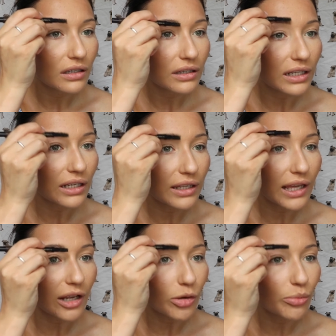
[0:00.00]
And then
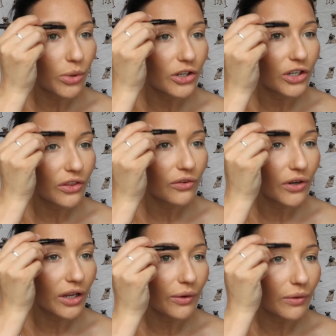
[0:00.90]
again, brush it
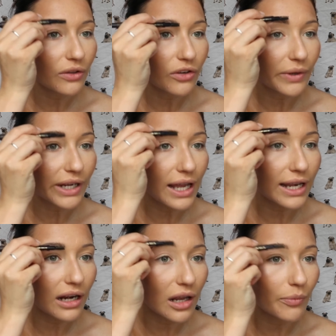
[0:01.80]
through. You don't want
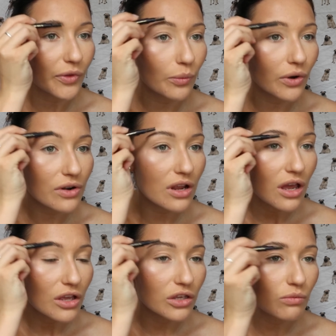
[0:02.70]
any clumps. You want
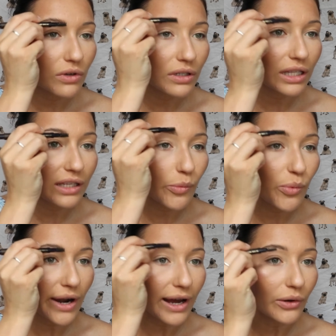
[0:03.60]
these
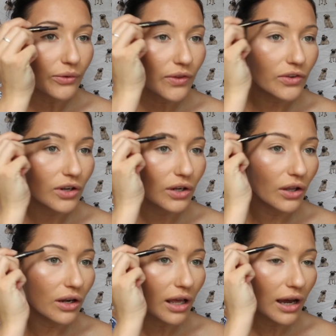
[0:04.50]
brows to
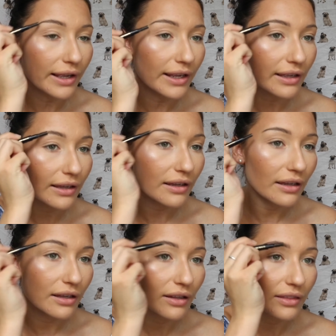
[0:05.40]
look like
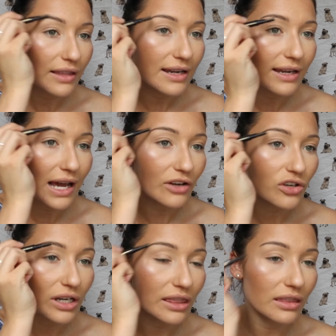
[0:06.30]
they're
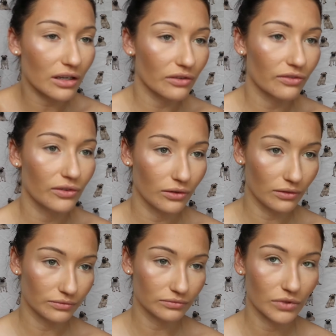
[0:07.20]
naturally thick and
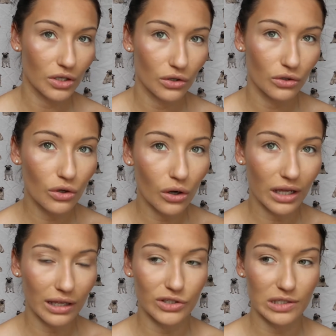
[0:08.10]
full. Not
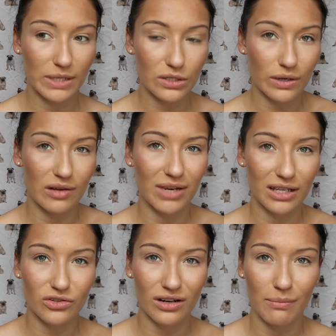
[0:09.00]
like you just spent 20
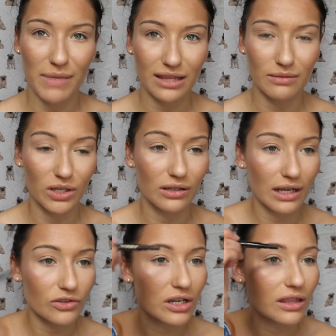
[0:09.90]
minutes trying to make them look
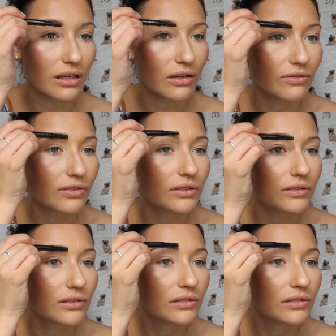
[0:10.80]
naturally thick and full.